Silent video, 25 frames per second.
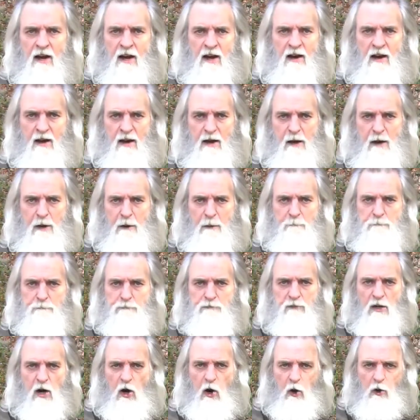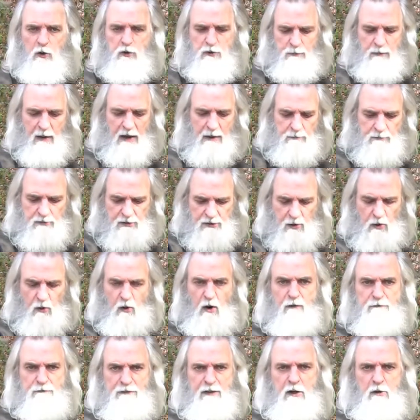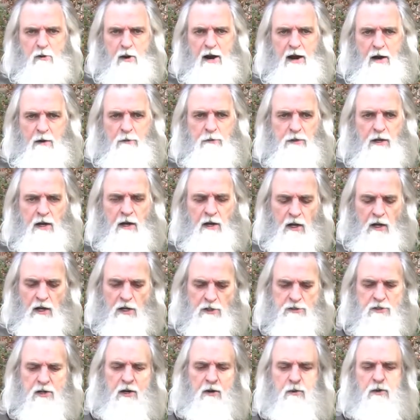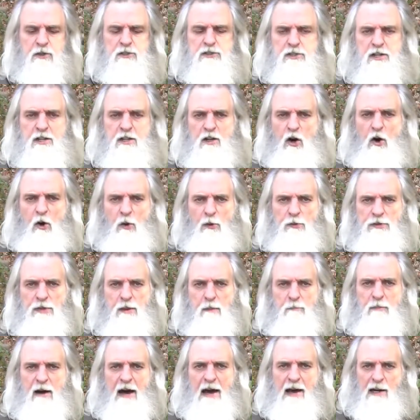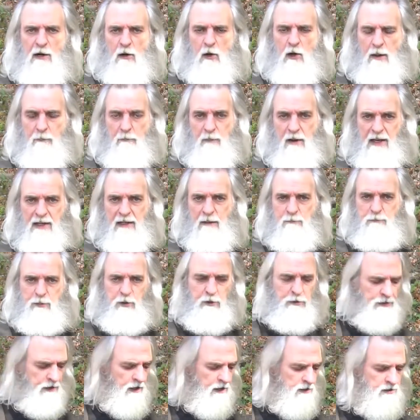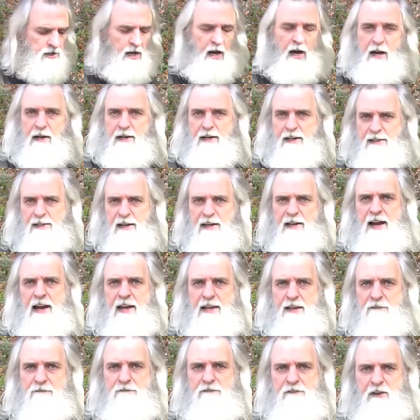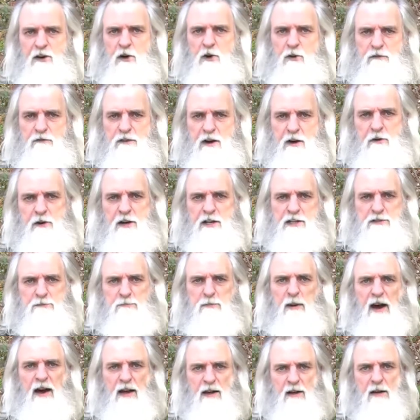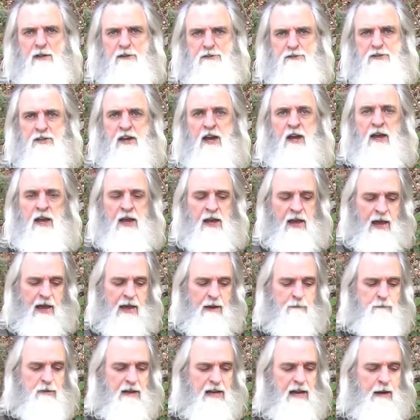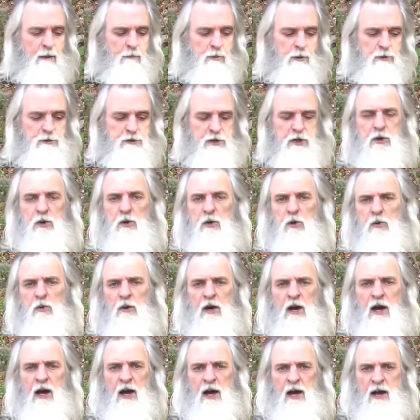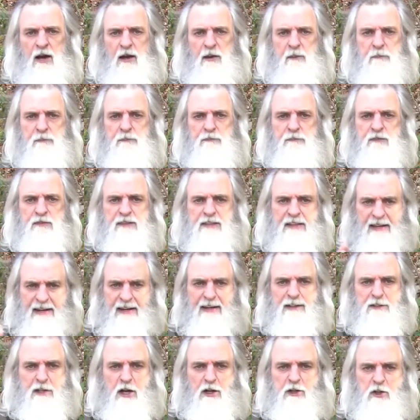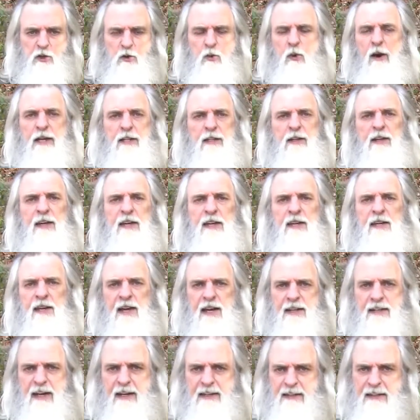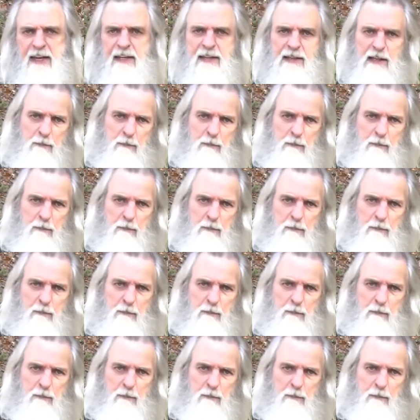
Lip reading: hose bibs, they're off the ground, so instead of holding the bottle up, I can put this on, and then I can fill various bottles and be able to get it done quickly, and then get the